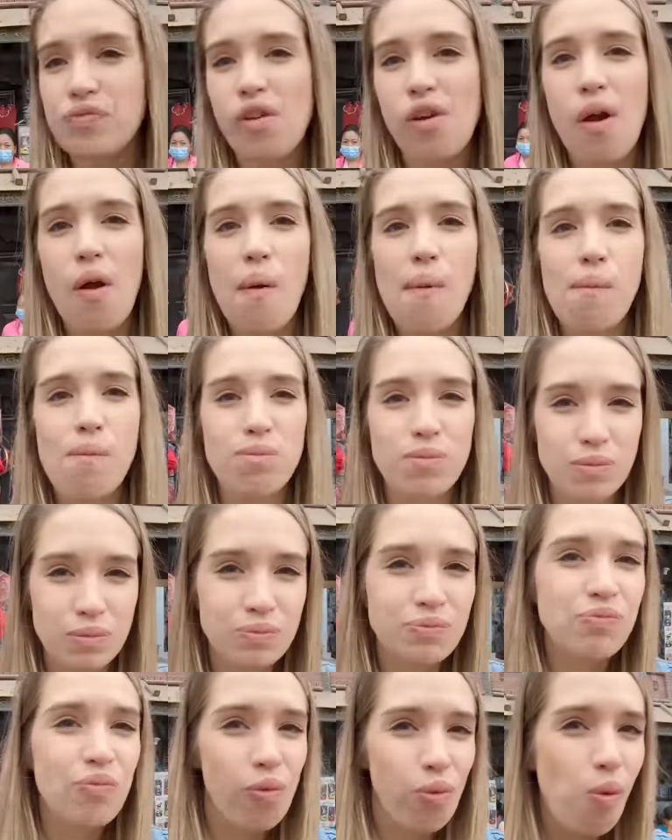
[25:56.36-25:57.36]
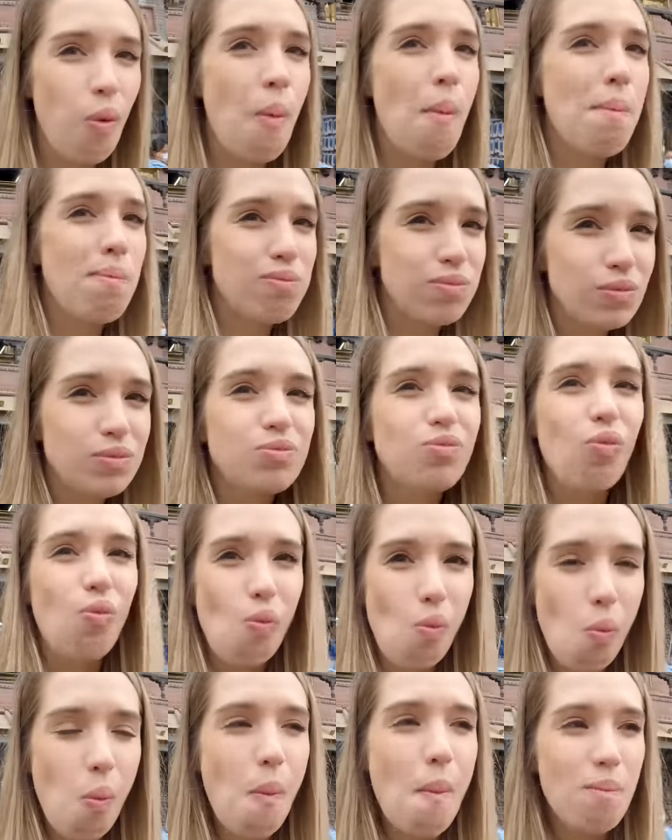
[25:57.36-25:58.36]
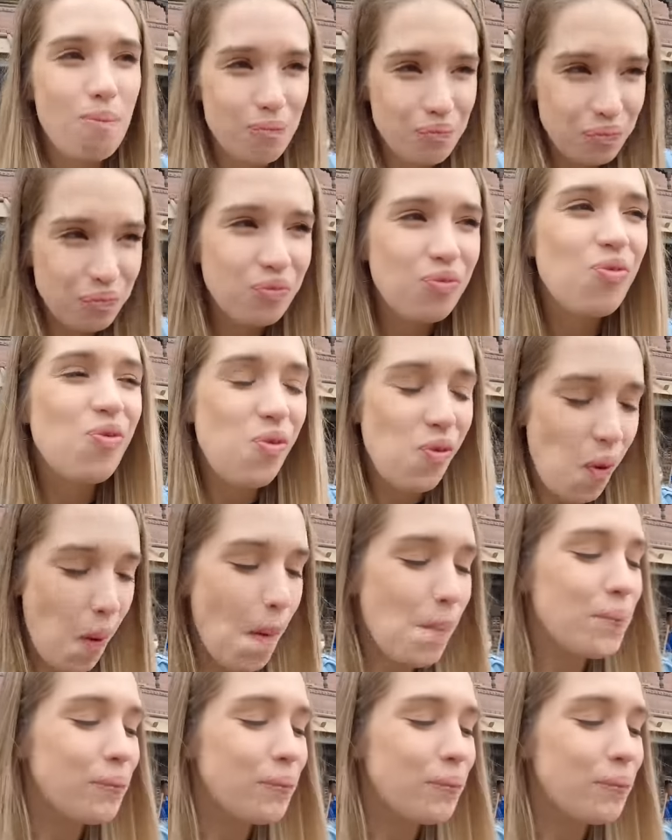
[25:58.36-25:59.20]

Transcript: All right. Let's go find some momos.